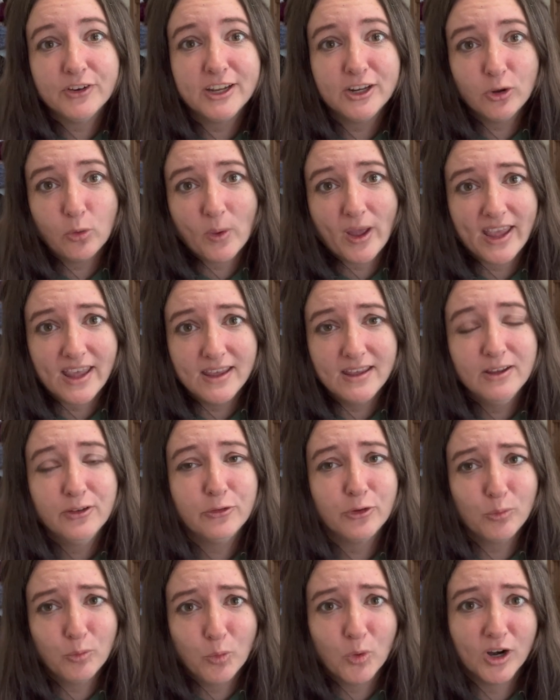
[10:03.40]
get away
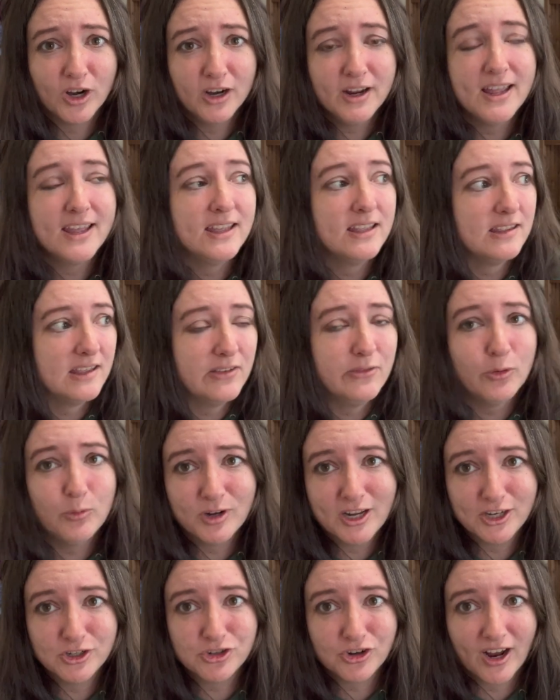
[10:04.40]
from work even when
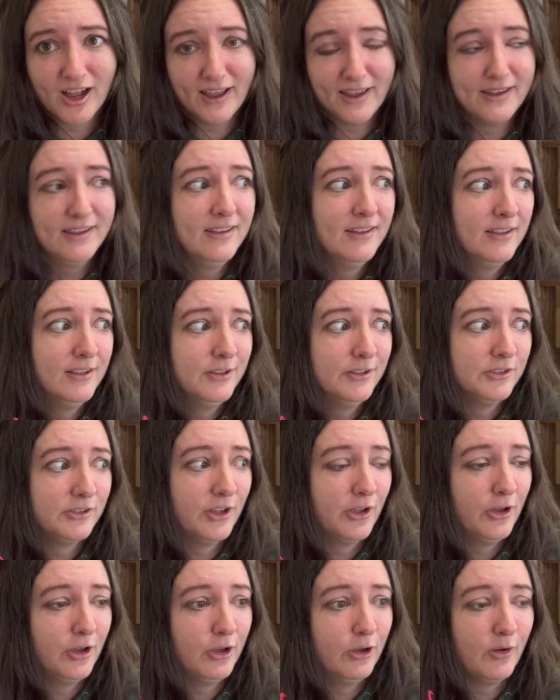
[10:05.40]
I try.
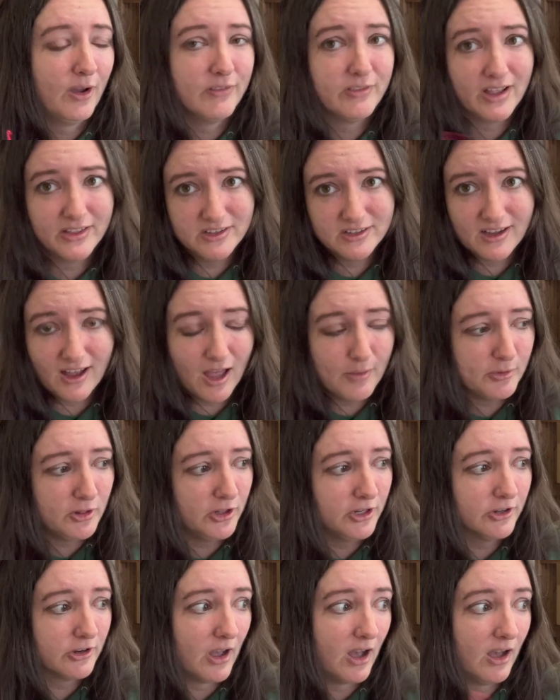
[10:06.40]
So I've got the top
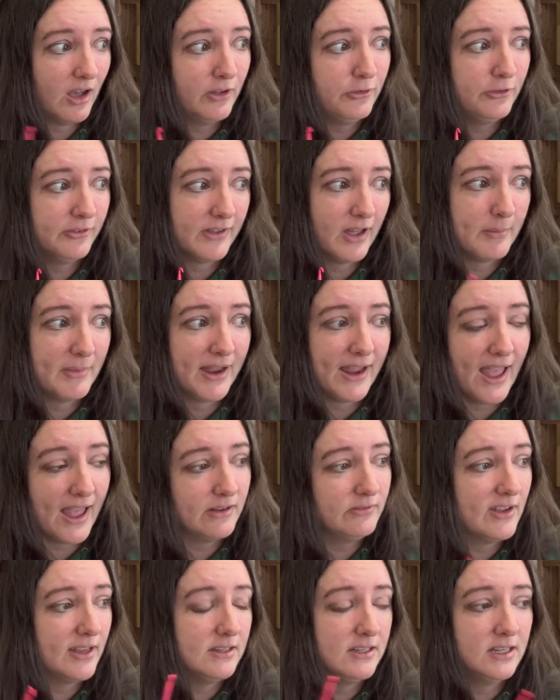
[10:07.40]
cleared off, got my
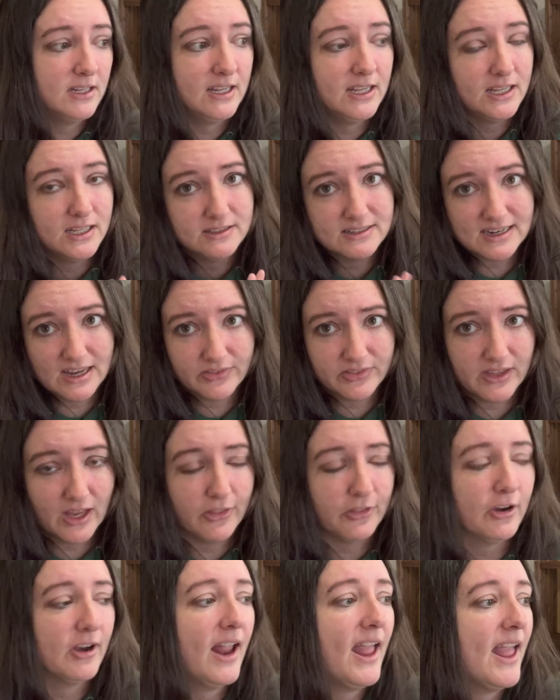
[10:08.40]
advent knitting down at the
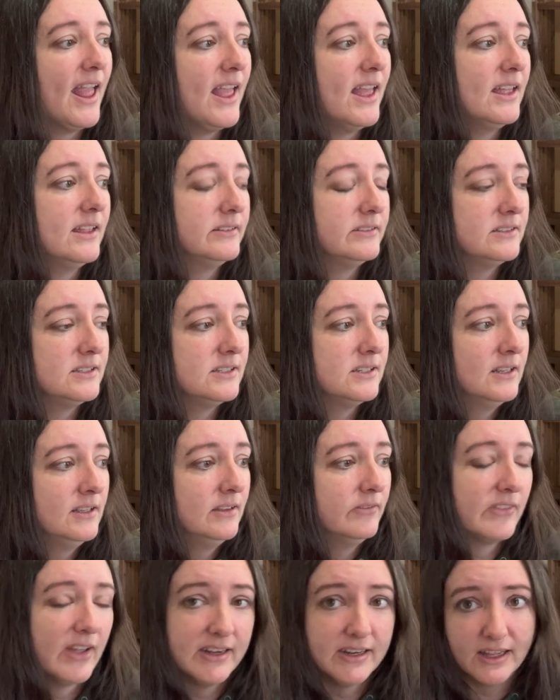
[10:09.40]
other end,
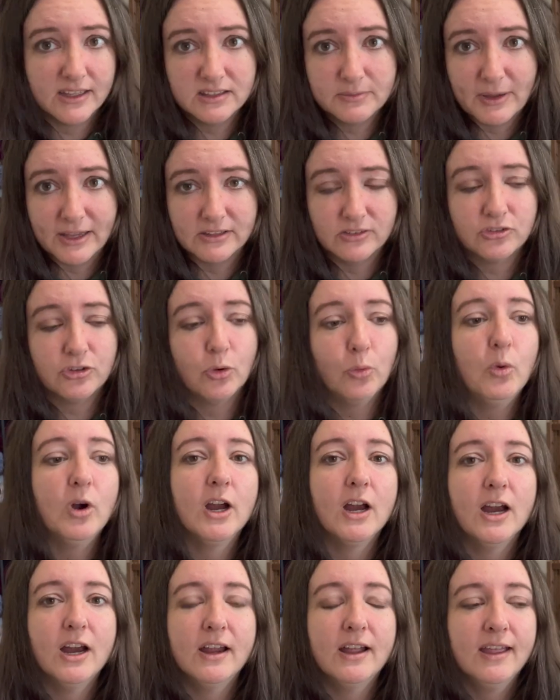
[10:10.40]
got a nice space to
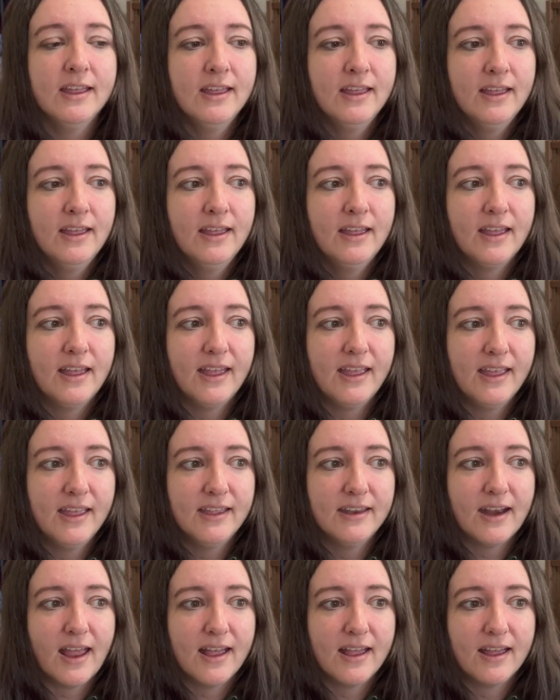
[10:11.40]
work.
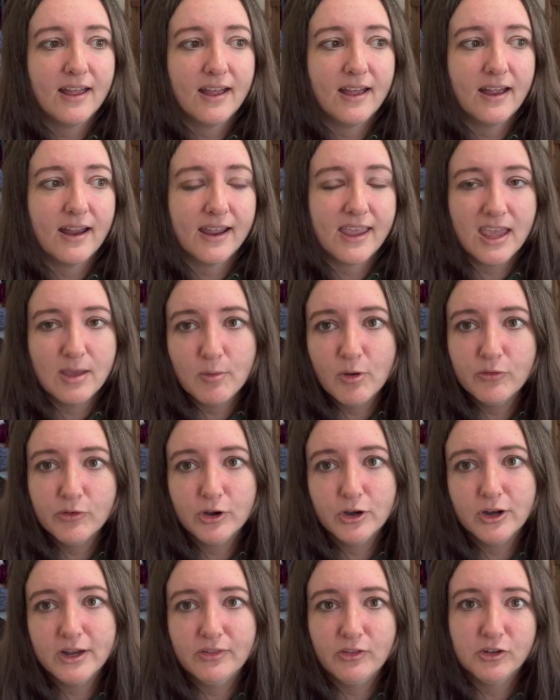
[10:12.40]
And I came over
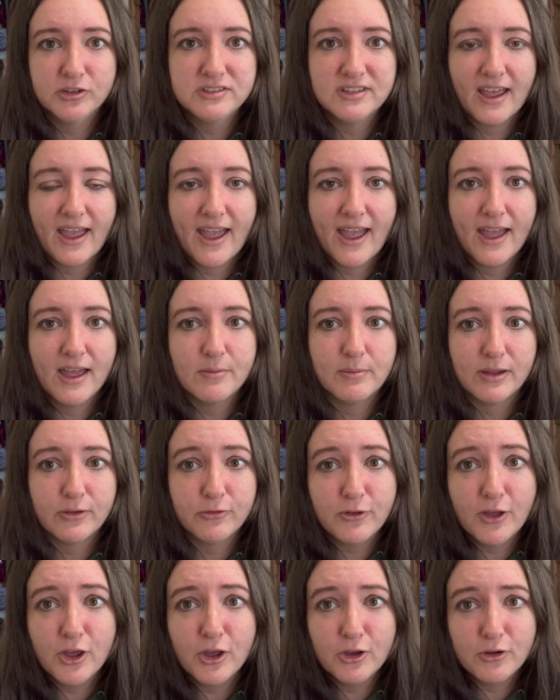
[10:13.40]
and looked at my
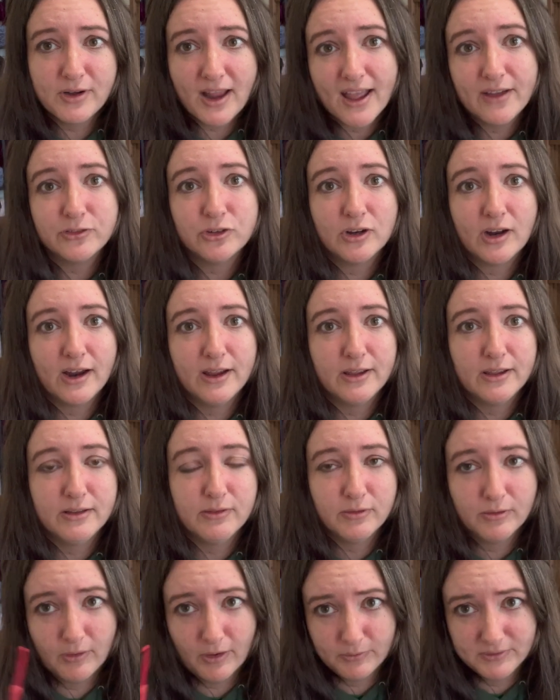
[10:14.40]
phone after
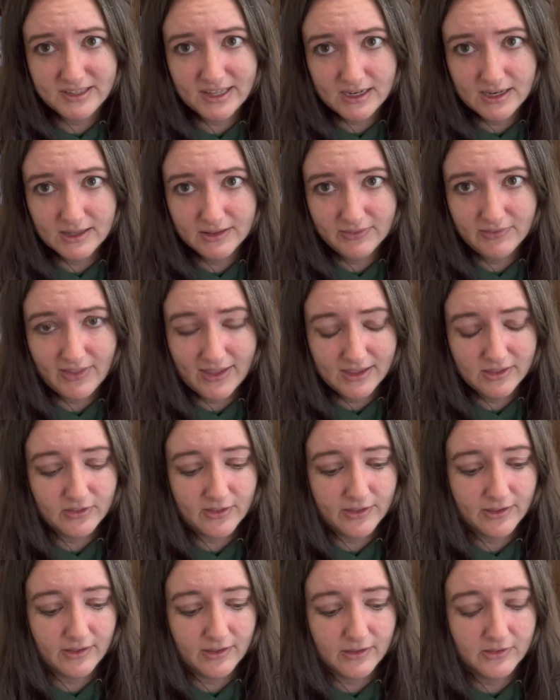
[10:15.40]
I, I was hitting like
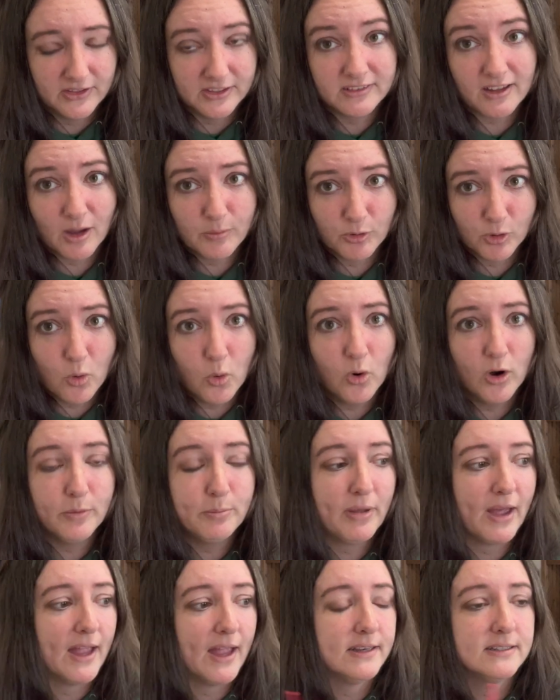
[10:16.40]
the, the stop record
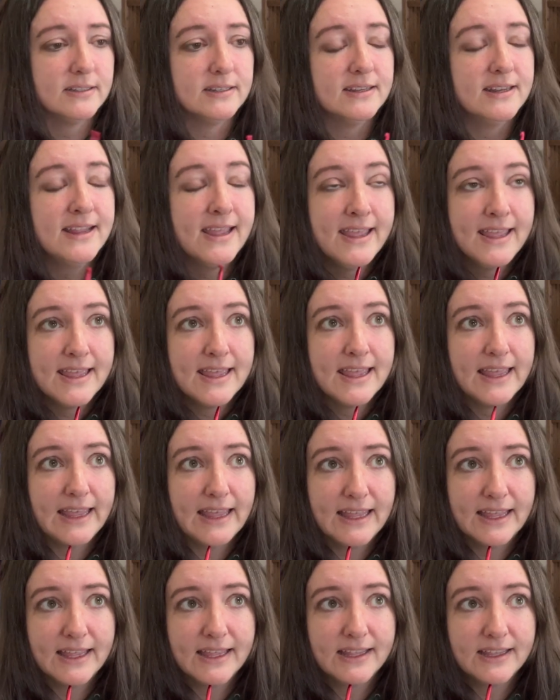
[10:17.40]
button
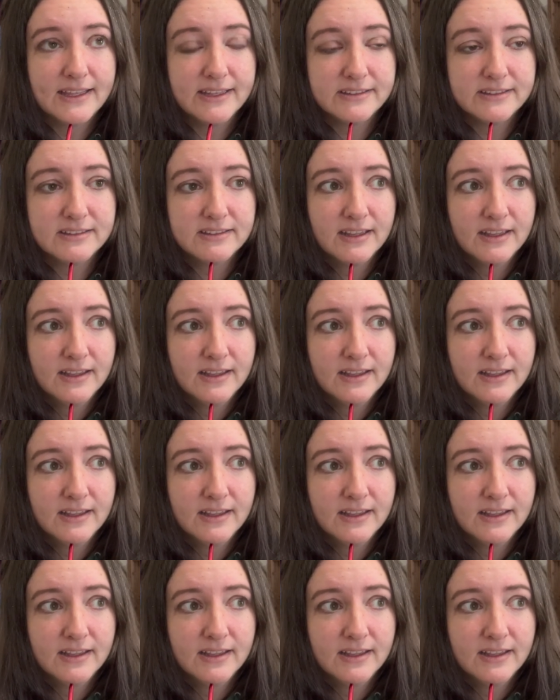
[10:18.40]
and